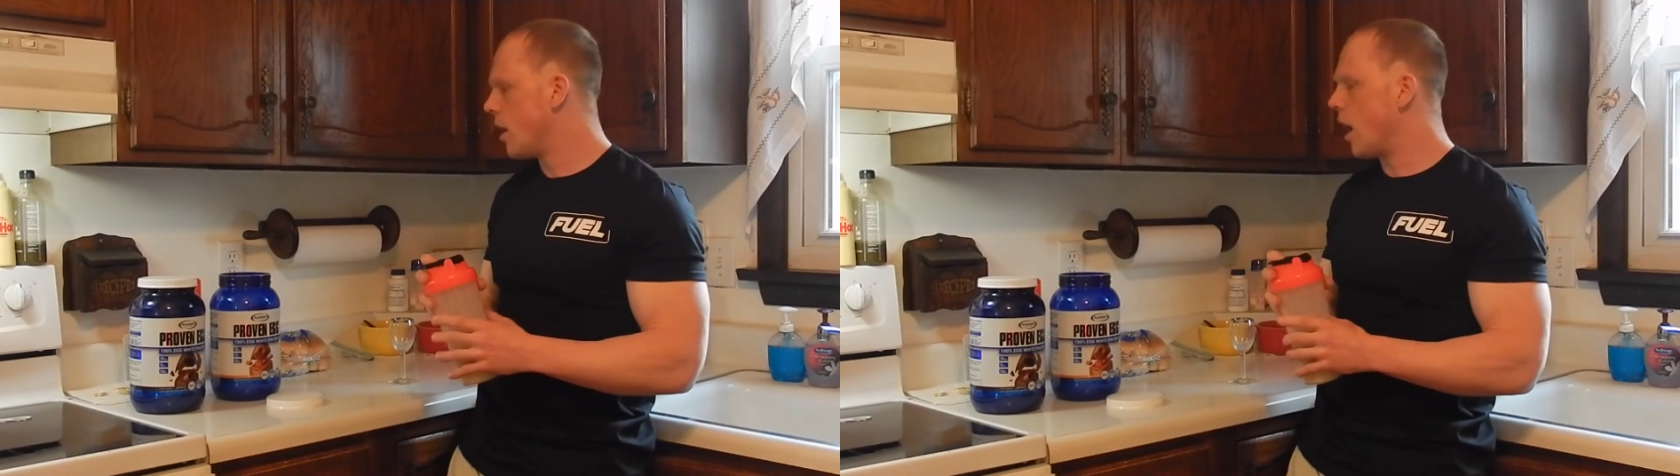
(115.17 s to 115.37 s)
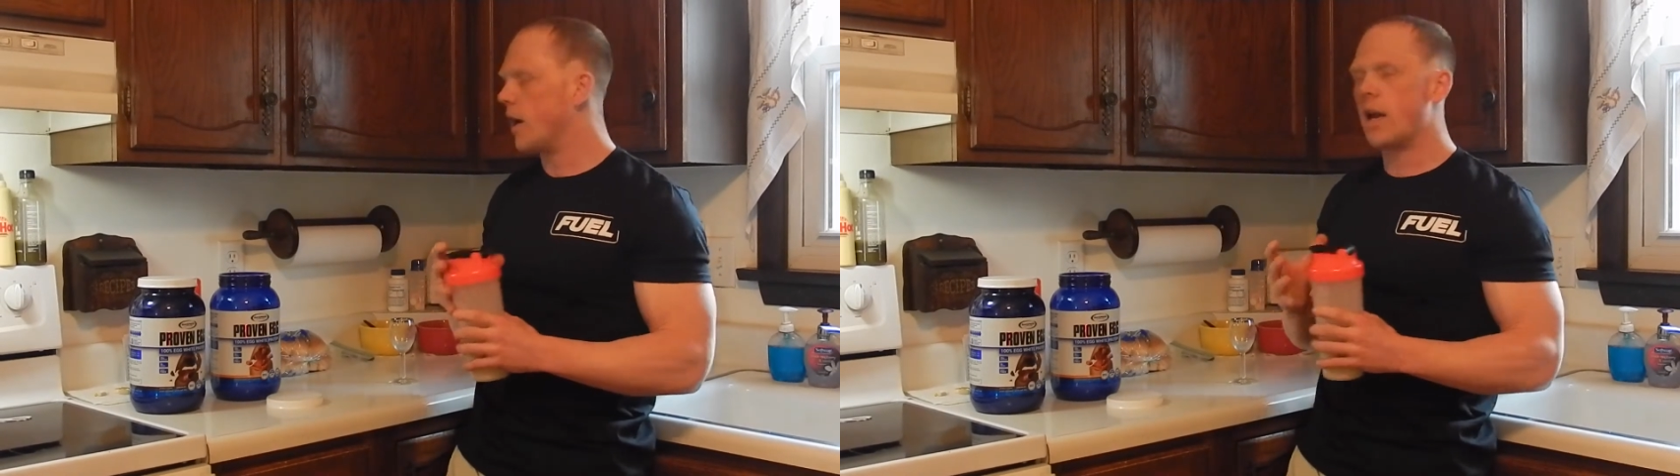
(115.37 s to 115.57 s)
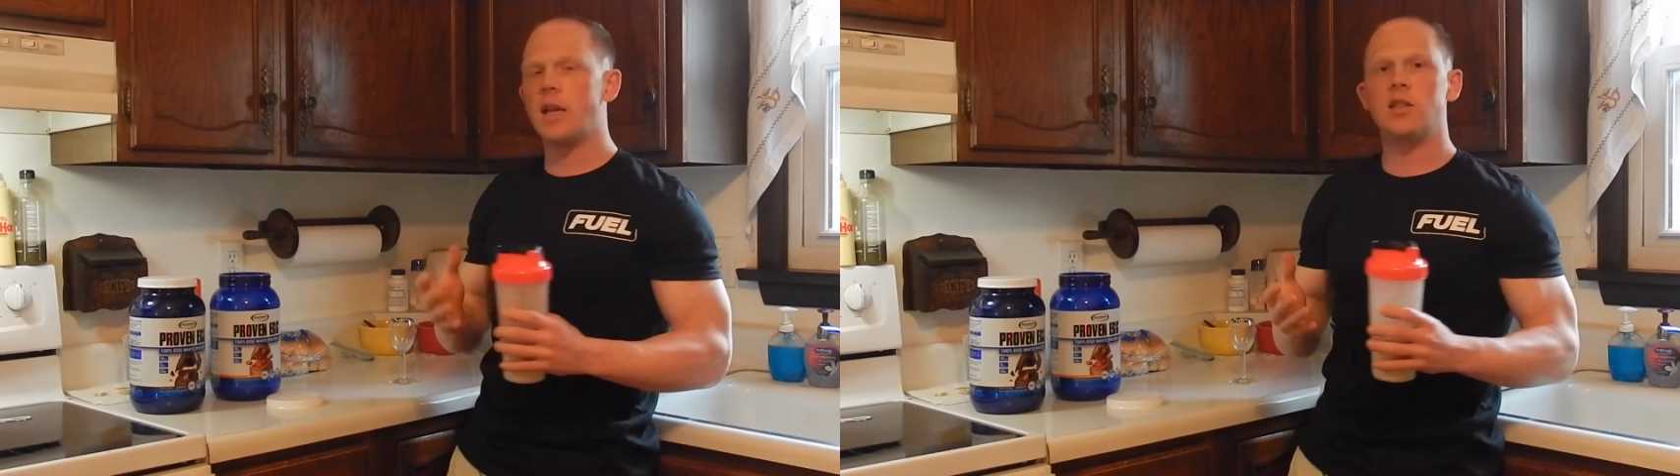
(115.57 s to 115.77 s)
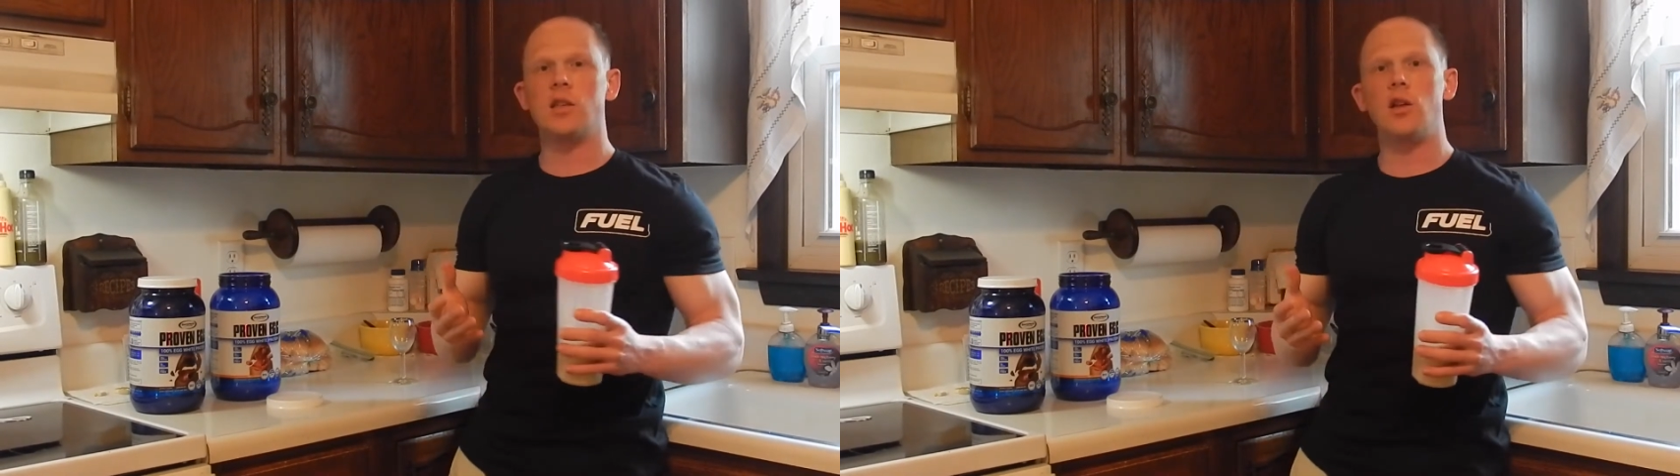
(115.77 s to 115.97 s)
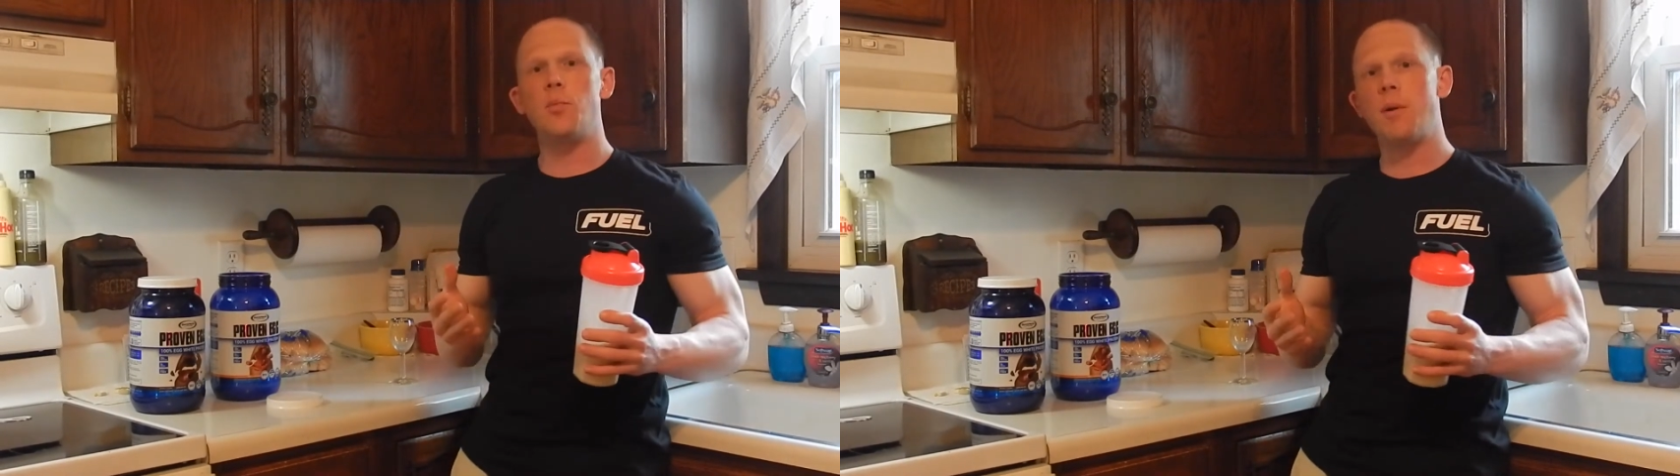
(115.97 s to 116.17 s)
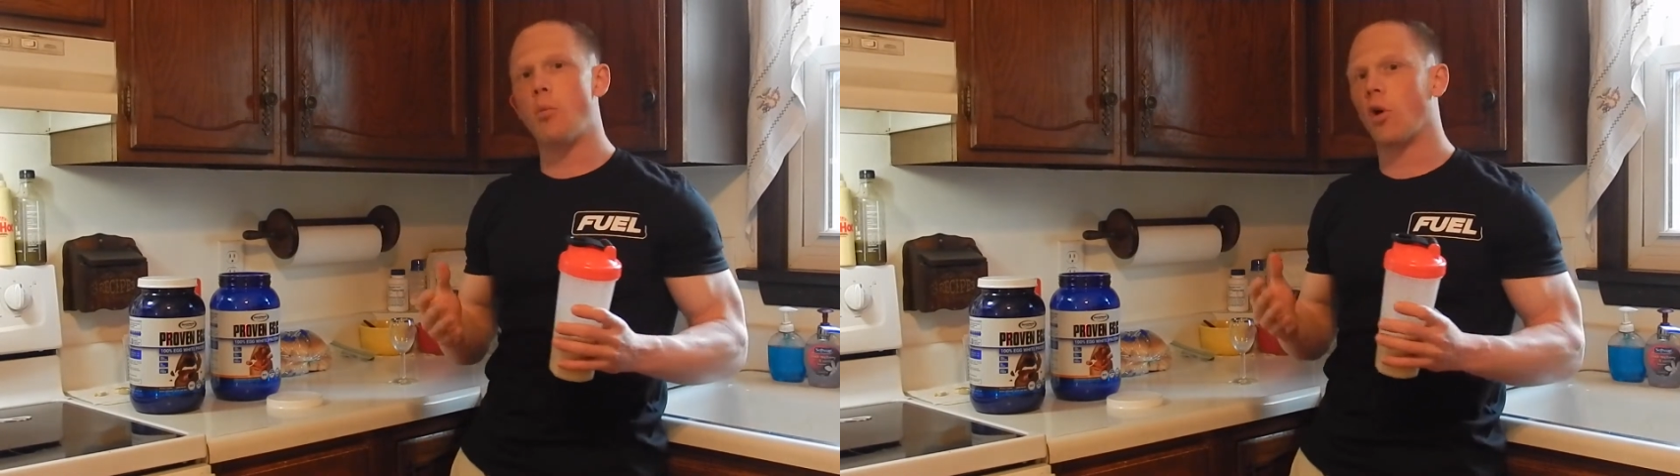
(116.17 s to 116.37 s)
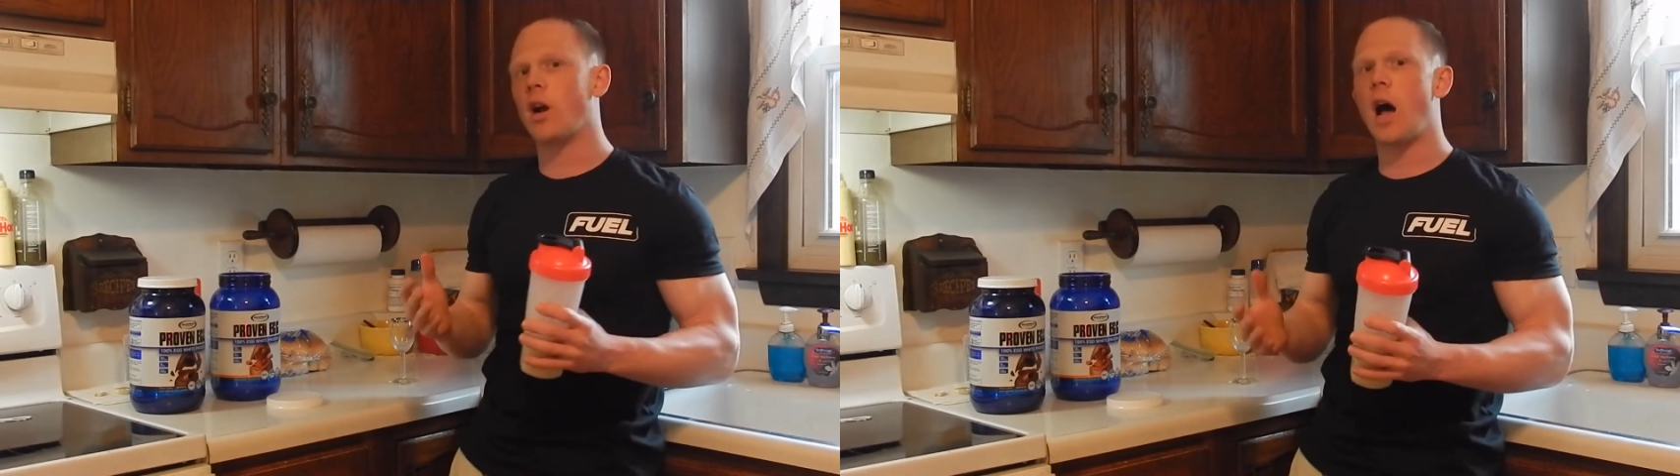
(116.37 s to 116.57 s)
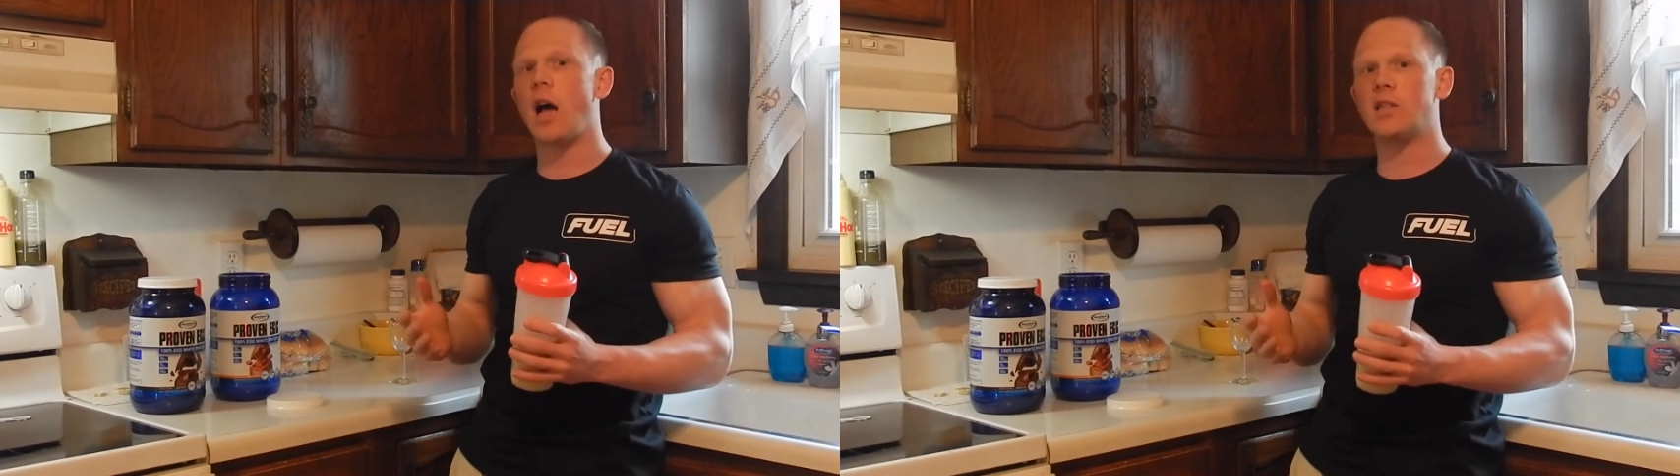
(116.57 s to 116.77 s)
Again, it's a little bit more
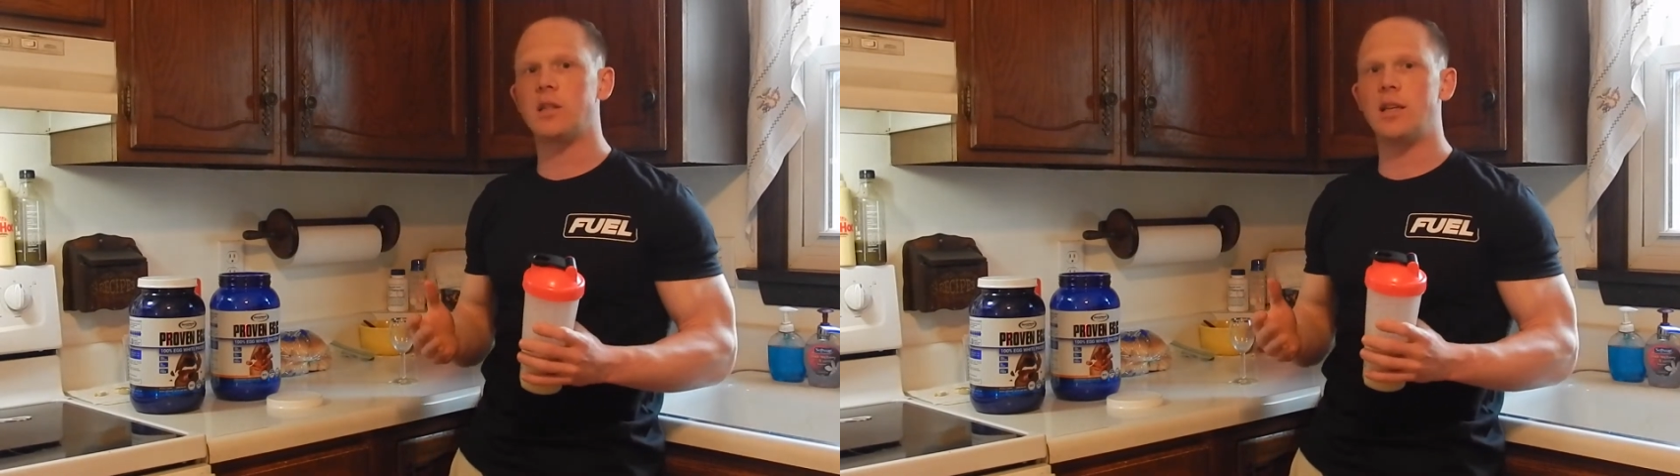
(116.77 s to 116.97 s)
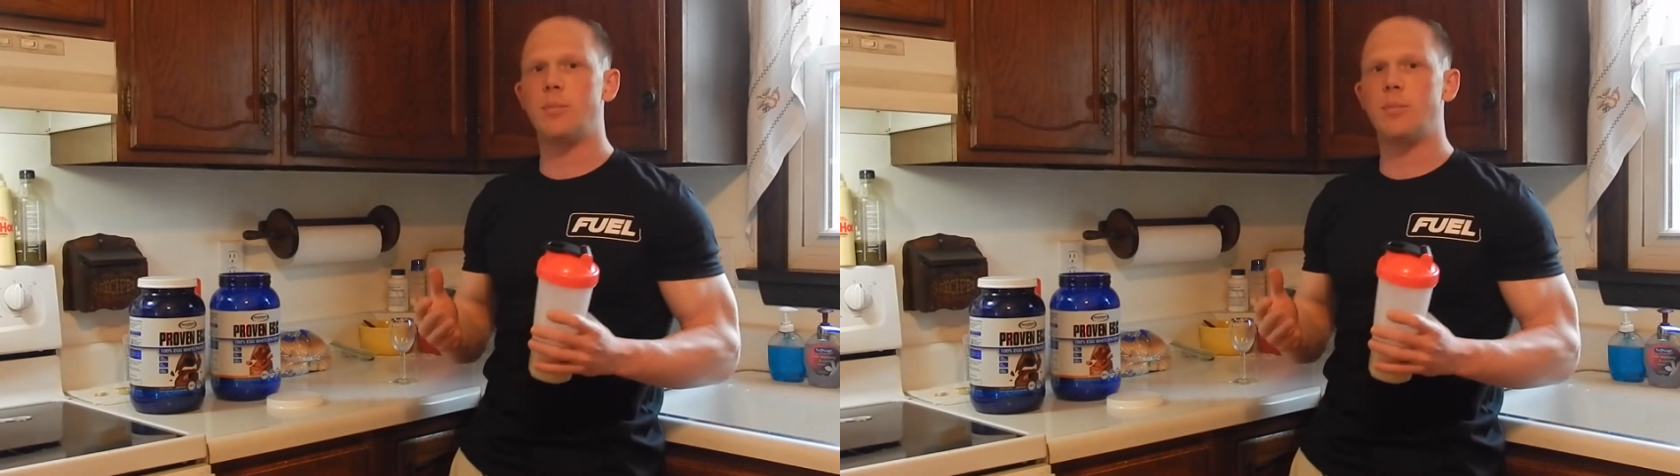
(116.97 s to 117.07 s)
costly,